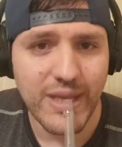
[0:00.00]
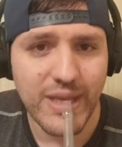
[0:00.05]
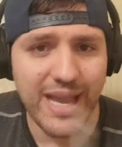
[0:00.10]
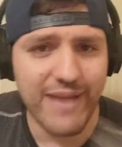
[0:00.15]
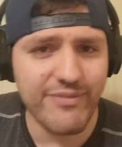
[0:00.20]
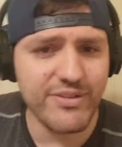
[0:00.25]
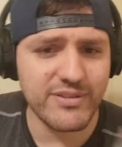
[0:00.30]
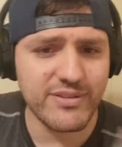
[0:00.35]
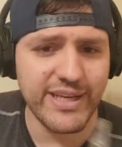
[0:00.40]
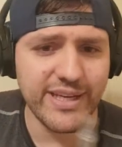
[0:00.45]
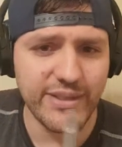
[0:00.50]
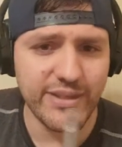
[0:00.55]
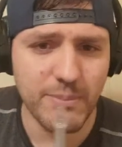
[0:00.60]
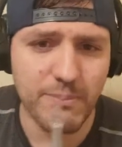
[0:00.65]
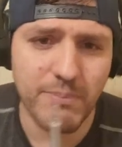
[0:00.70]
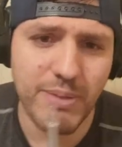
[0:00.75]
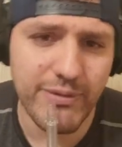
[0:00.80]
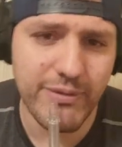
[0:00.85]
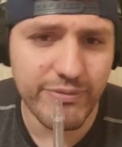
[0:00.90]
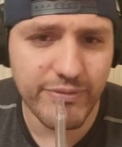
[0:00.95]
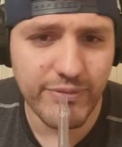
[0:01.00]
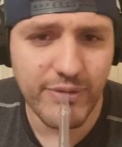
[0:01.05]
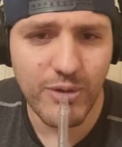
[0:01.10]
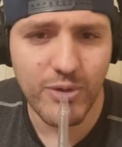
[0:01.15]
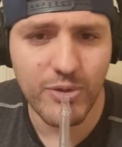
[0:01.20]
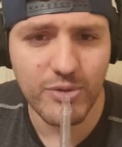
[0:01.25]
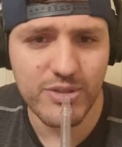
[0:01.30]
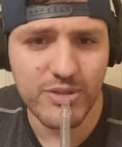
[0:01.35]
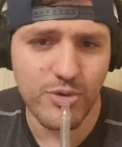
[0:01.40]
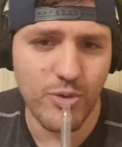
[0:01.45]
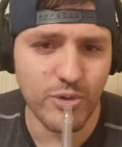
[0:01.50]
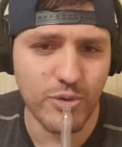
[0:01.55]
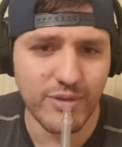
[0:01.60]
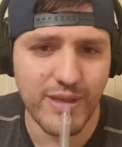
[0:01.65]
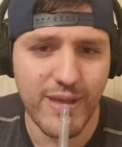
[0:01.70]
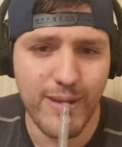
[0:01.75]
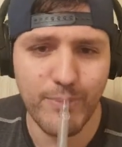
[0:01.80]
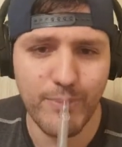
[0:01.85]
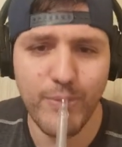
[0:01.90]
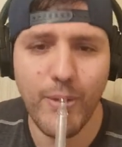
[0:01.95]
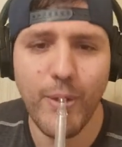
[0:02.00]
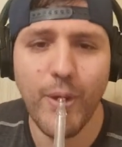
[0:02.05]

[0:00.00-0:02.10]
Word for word: I haven't taken a puff the whole, this whole time.